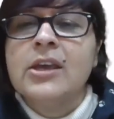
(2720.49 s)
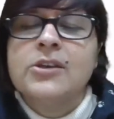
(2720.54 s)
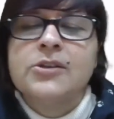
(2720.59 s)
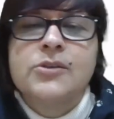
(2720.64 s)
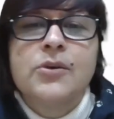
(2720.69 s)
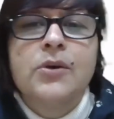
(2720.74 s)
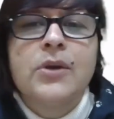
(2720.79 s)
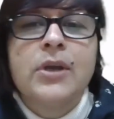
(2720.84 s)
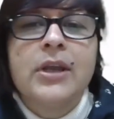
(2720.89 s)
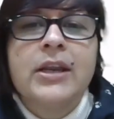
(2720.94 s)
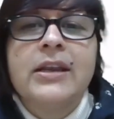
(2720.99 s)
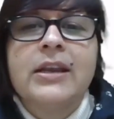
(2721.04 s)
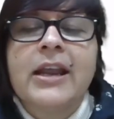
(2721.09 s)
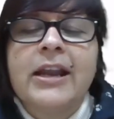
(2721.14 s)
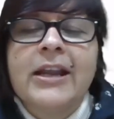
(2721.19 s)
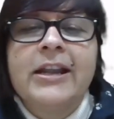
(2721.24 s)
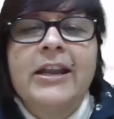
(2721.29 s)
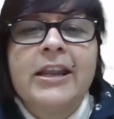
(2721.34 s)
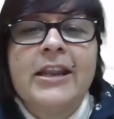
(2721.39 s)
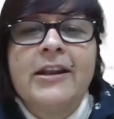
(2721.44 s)
So in
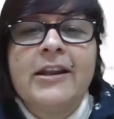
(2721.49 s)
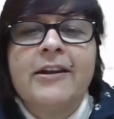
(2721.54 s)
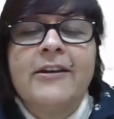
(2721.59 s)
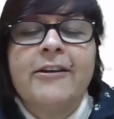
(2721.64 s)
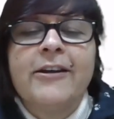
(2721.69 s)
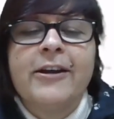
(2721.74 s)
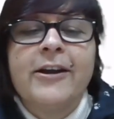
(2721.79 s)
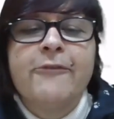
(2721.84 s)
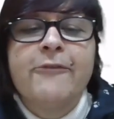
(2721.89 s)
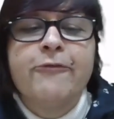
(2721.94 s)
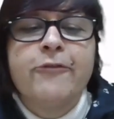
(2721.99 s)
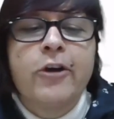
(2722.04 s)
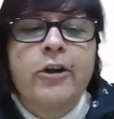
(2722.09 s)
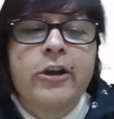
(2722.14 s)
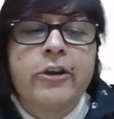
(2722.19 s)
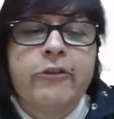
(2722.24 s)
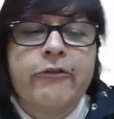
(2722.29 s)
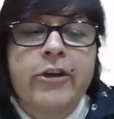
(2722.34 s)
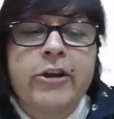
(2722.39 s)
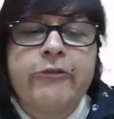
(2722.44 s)

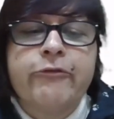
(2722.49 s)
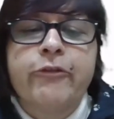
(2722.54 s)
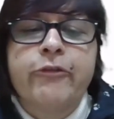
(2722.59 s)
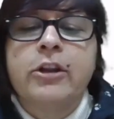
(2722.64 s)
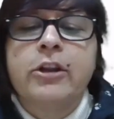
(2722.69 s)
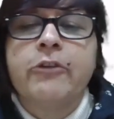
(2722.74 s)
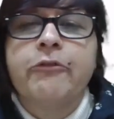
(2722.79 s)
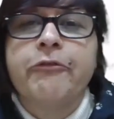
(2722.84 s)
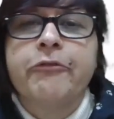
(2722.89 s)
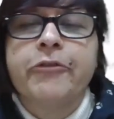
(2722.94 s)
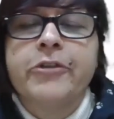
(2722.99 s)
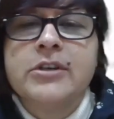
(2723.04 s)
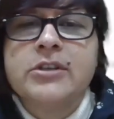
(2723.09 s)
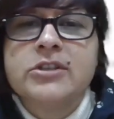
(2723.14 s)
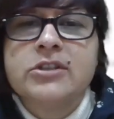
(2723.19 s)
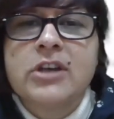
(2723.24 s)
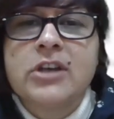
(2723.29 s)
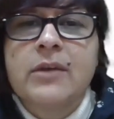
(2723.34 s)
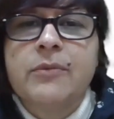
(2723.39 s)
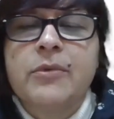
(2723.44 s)
1945, for the
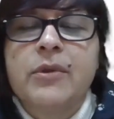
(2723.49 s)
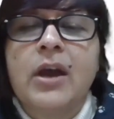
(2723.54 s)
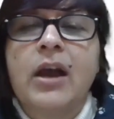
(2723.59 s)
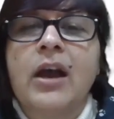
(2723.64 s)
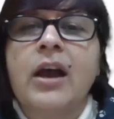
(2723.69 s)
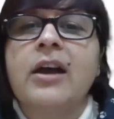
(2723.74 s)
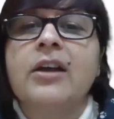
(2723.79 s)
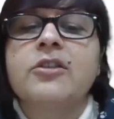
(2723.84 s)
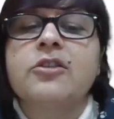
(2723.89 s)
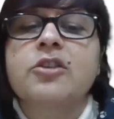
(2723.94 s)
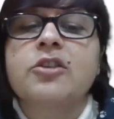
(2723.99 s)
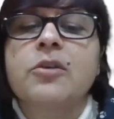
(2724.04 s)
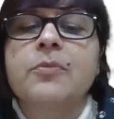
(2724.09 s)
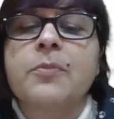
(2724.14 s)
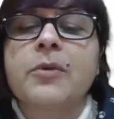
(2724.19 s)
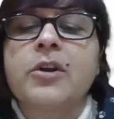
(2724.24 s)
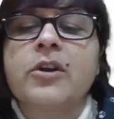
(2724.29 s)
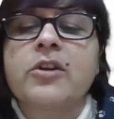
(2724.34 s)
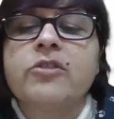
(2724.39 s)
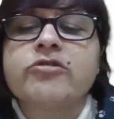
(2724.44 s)
first time, the
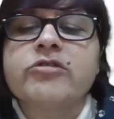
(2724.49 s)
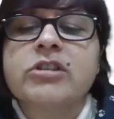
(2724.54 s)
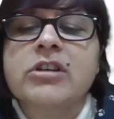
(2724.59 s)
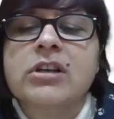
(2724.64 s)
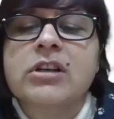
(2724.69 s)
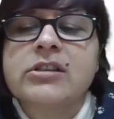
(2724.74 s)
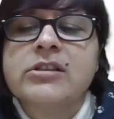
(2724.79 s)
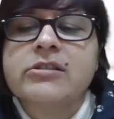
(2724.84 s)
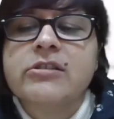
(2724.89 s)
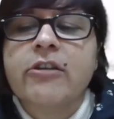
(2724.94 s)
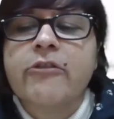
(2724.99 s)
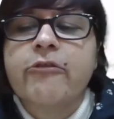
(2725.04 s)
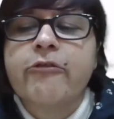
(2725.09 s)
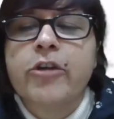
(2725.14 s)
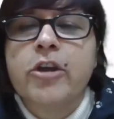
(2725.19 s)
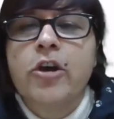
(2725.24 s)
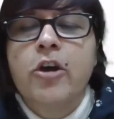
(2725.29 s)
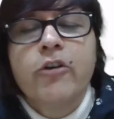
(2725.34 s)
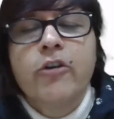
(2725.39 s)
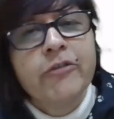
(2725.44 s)
Anthropological
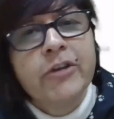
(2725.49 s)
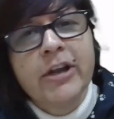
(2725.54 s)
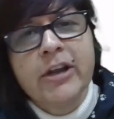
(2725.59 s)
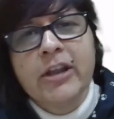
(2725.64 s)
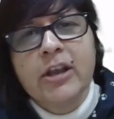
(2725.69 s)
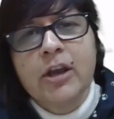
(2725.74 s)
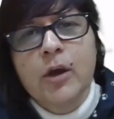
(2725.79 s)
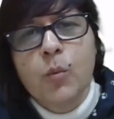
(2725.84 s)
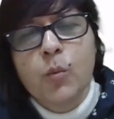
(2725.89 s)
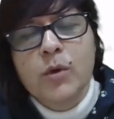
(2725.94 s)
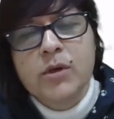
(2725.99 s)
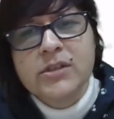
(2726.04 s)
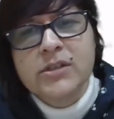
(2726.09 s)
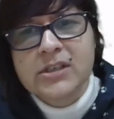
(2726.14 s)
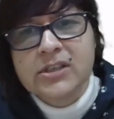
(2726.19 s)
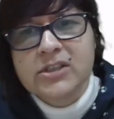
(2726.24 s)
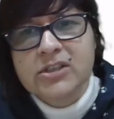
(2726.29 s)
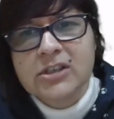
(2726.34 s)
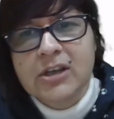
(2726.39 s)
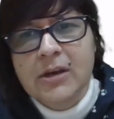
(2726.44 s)
Survey of India
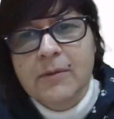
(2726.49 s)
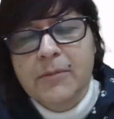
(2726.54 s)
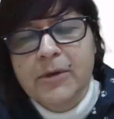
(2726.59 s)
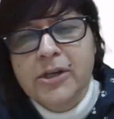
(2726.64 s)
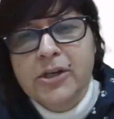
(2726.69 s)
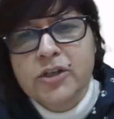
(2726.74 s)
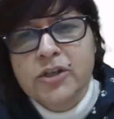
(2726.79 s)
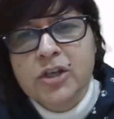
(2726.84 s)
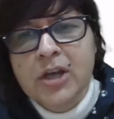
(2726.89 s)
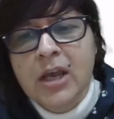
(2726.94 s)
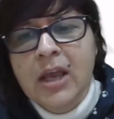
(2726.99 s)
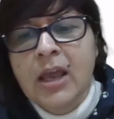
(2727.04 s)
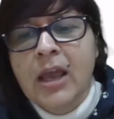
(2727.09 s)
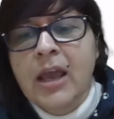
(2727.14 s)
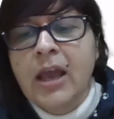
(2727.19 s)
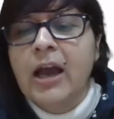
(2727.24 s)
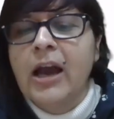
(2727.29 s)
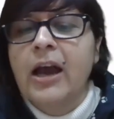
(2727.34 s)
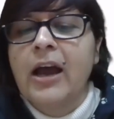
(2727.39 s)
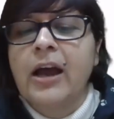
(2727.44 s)
was established,
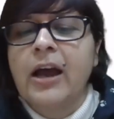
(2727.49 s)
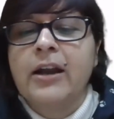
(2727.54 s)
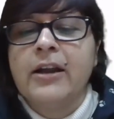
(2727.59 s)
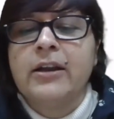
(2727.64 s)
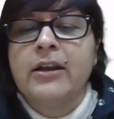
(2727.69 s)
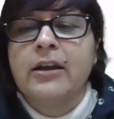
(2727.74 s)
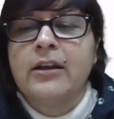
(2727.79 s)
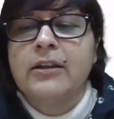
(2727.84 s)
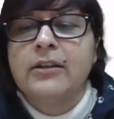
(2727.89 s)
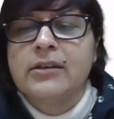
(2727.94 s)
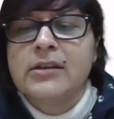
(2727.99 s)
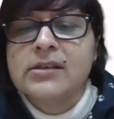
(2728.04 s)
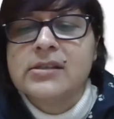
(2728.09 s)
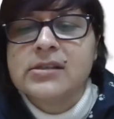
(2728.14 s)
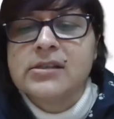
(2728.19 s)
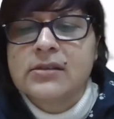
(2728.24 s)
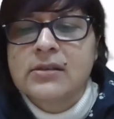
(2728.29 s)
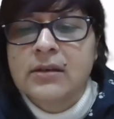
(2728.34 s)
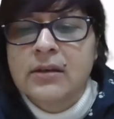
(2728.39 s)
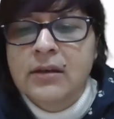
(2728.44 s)
and
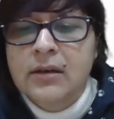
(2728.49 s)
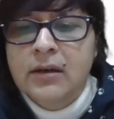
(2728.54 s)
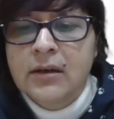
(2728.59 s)
this